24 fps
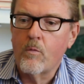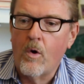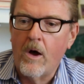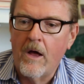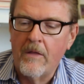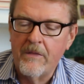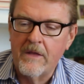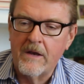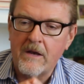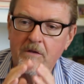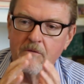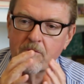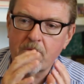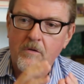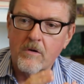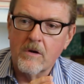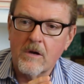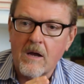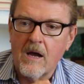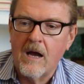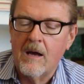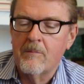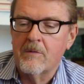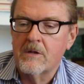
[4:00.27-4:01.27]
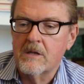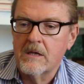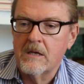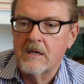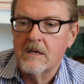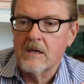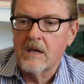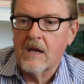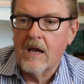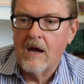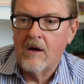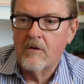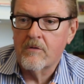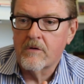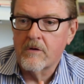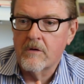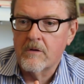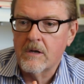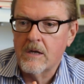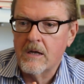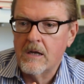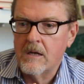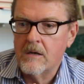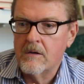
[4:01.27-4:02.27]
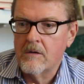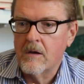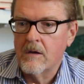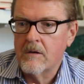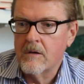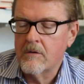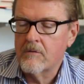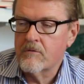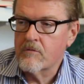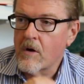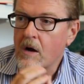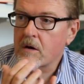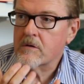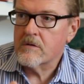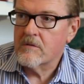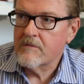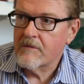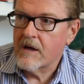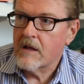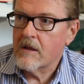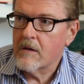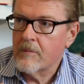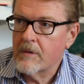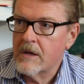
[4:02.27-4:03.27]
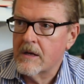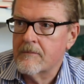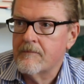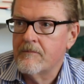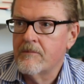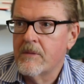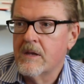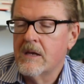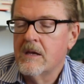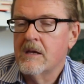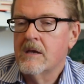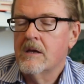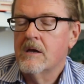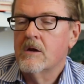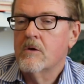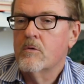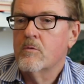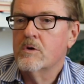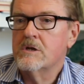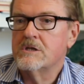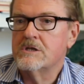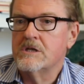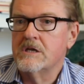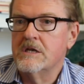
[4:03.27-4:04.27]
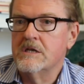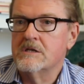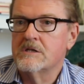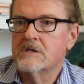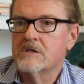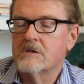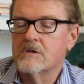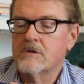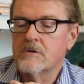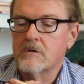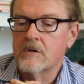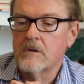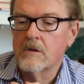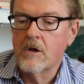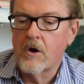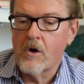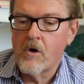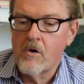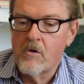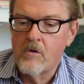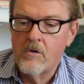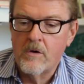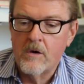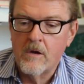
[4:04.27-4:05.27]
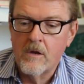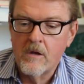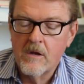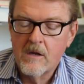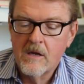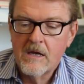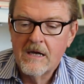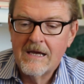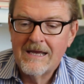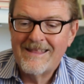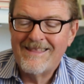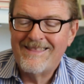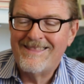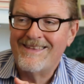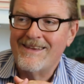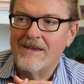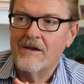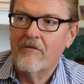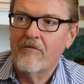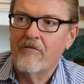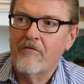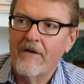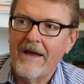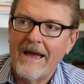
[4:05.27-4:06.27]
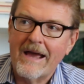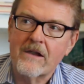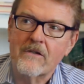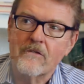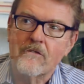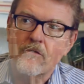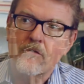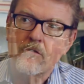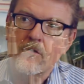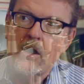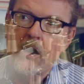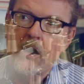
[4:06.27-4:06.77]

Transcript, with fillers: one that is very commonly encountered in drug development, which is to learn the effects